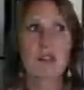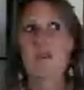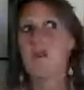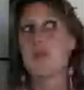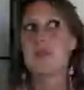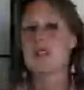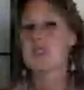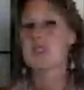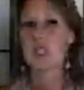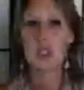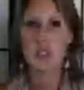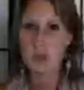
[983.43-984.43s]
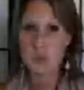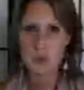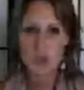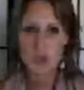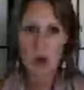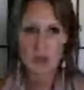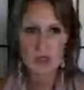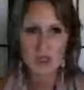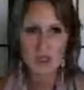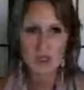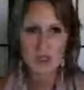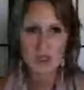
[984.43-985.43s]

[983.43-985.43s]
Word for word: I'm going to be this like used car salesman.